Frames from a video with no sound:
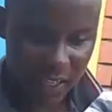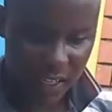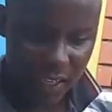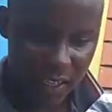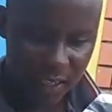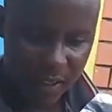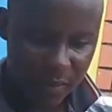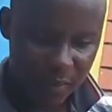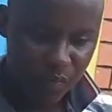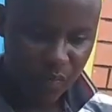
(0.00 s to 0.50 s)

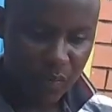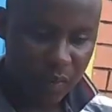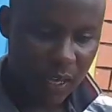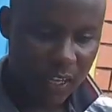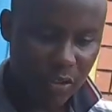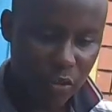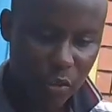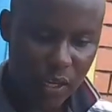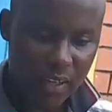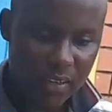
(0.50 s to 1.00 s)
Yeah?
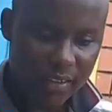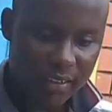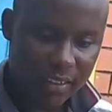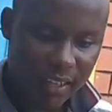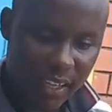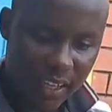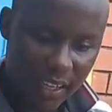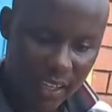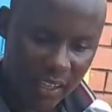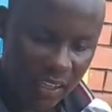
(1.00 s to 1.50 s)
As you can
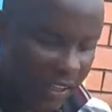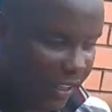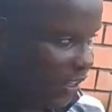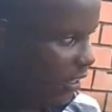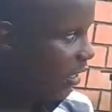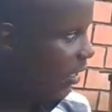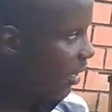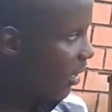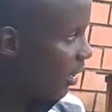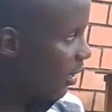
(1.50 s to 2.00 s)
see,
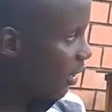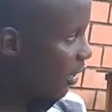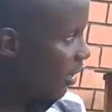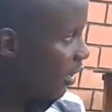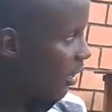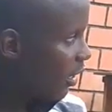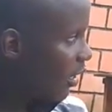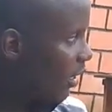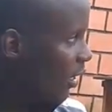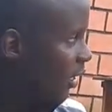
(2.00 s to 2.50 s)

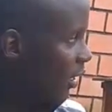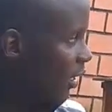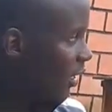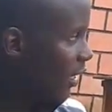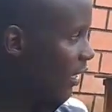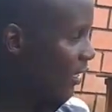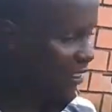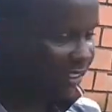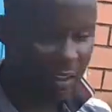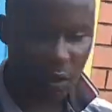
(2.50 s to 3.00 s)

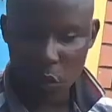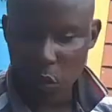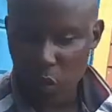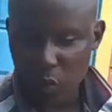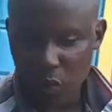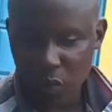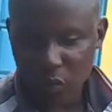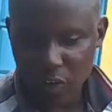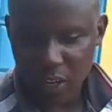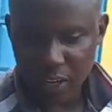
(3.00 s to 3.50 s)
it's
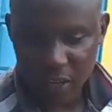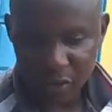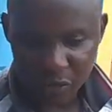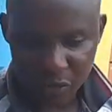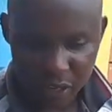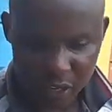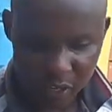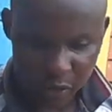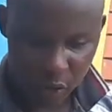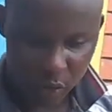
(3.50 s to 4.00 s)
look very
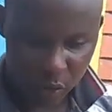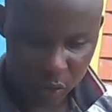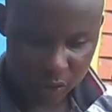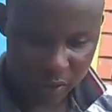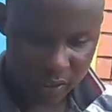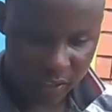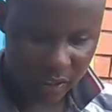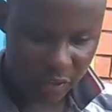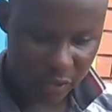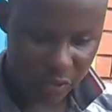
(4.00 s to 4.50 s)

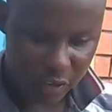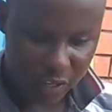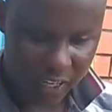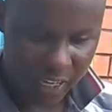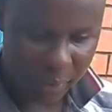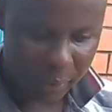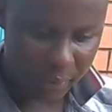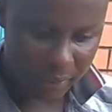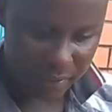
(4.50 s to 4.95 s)
good and very